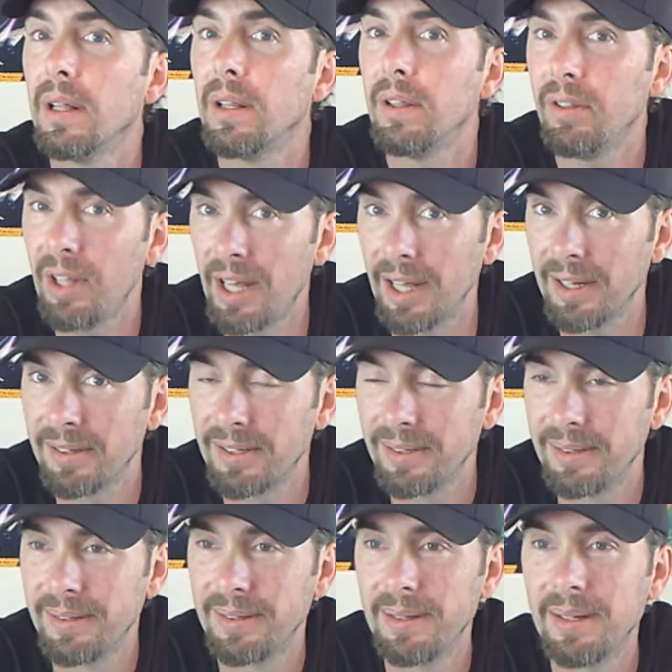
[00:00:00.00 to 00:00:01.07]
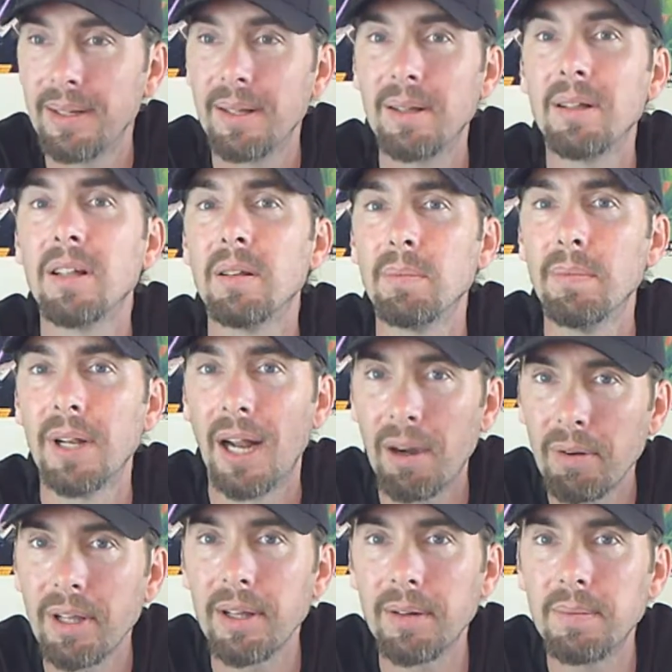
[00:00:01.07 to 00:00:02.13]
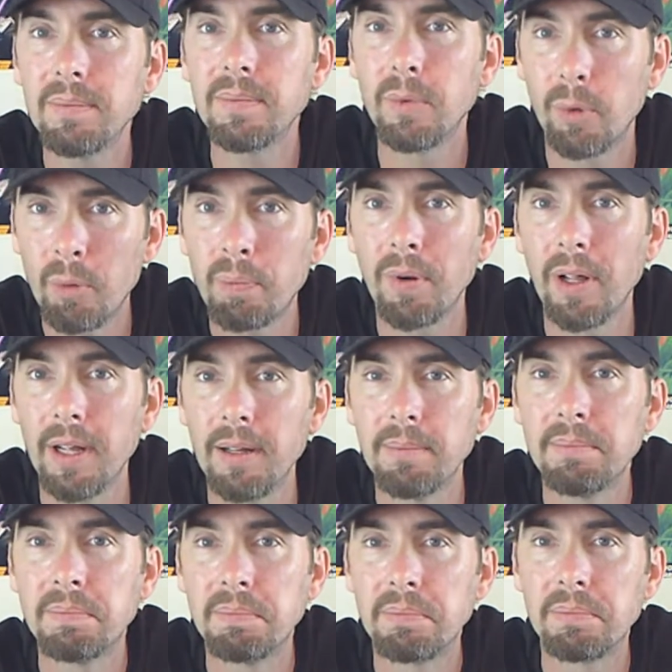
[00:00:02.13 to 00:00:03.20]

yet. But I'll get them, we'll play them.